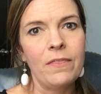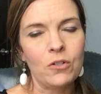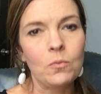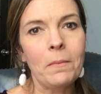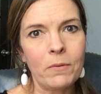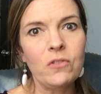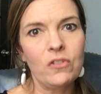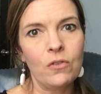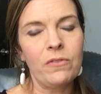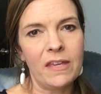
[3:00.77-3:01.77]
there's one
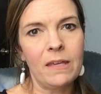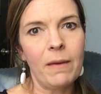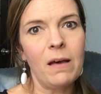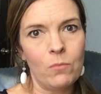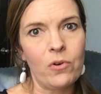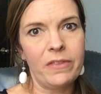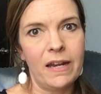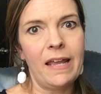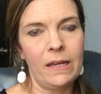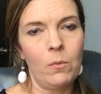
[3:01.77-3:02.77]
person you think about more than
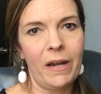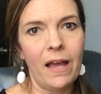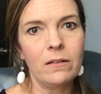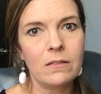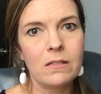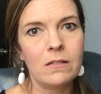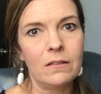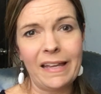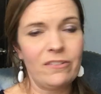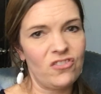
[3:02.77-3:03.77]
anyone else,
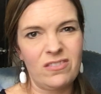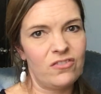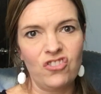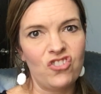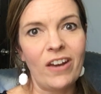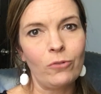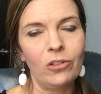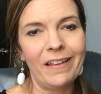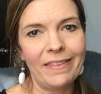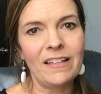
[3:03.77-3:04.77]
like, just in
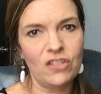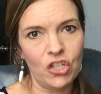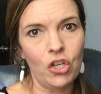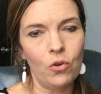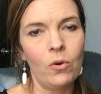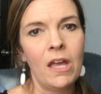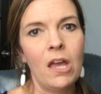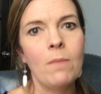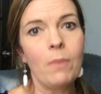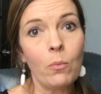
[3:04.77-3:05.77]
general, and that's you.
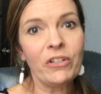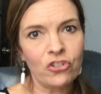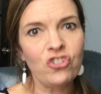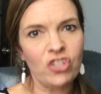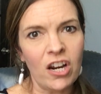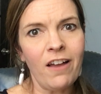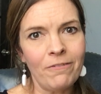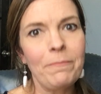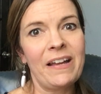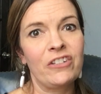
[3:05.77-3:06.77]
But when you're shut
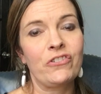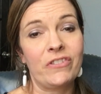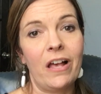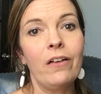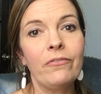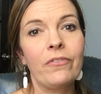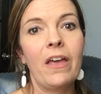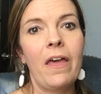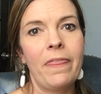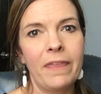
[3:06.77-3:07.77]
off by yourself,
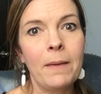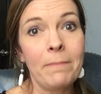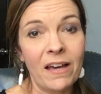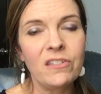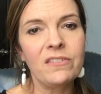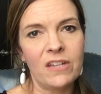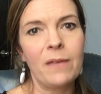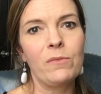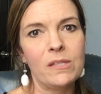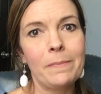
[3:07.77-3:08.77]
the amount of
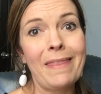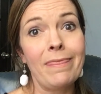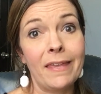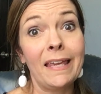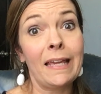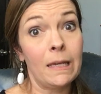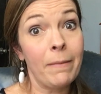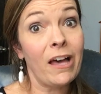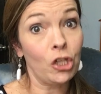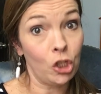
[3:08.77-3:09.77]
time you spend thinking
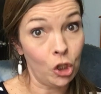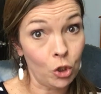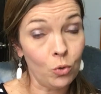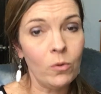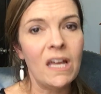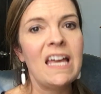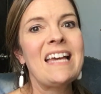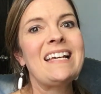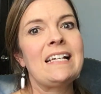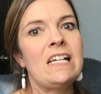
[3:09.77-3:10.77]
about you
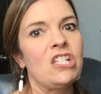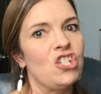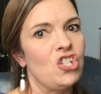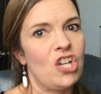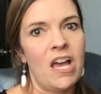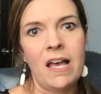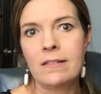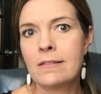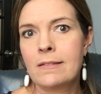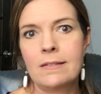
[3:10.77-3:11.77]

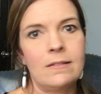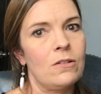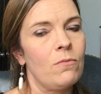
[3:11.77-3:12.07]
just